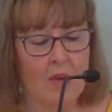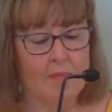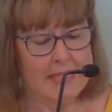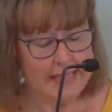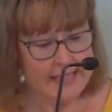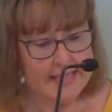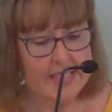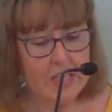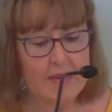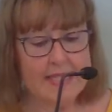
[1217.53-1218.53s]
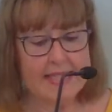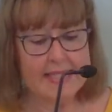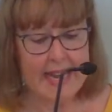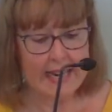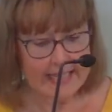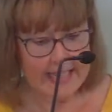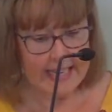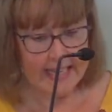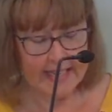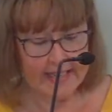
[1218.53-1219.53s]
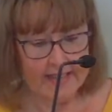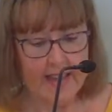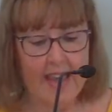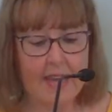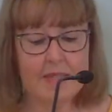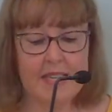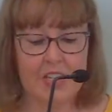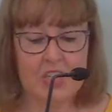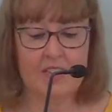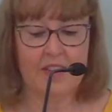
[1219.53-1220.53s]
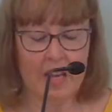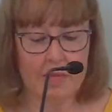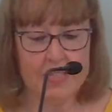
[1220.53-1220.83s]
Mysticism is a technique aimed at achieving a